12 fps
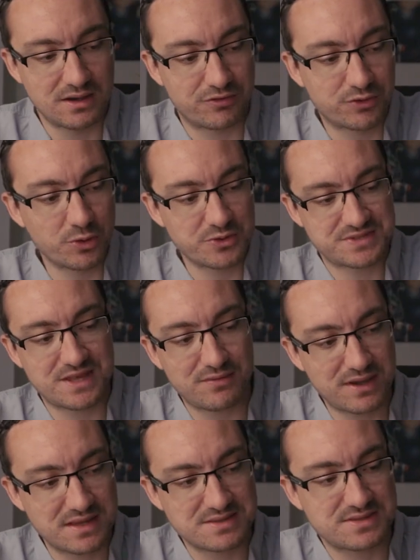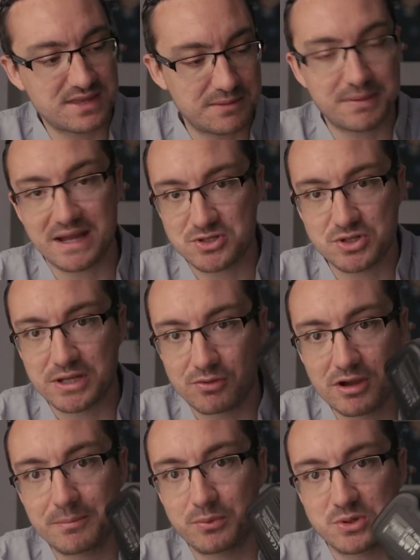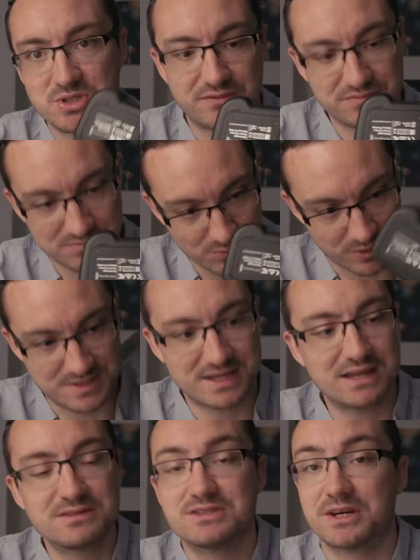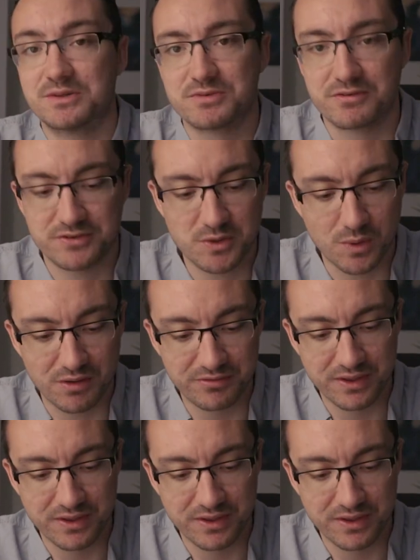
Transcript: Of course, there is the battery grip, which I've once again done a review of.